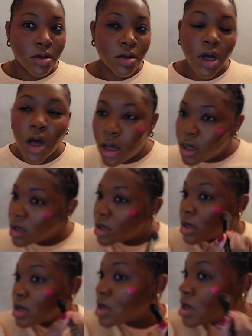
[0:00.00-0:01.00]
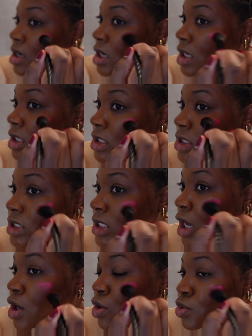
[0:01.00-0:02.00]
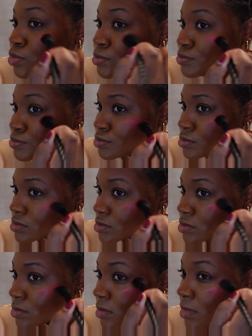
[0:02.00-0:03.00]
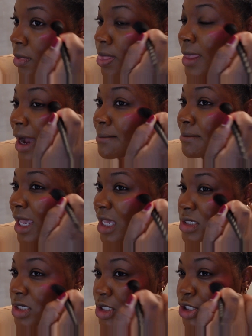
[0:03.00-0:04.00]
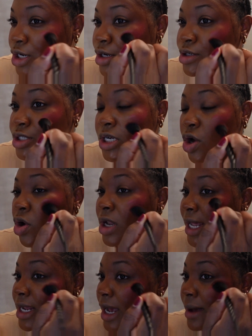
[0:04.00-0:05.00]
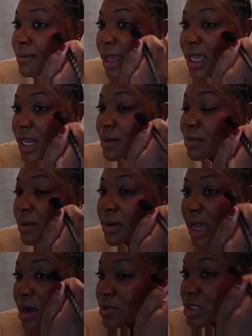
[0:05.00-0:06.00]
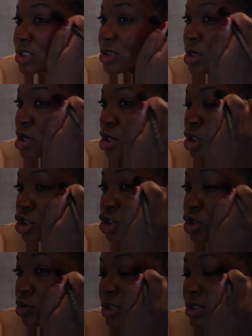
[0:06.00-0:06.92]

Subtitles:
Oh, so I make it to the church. I made it, baby. I was so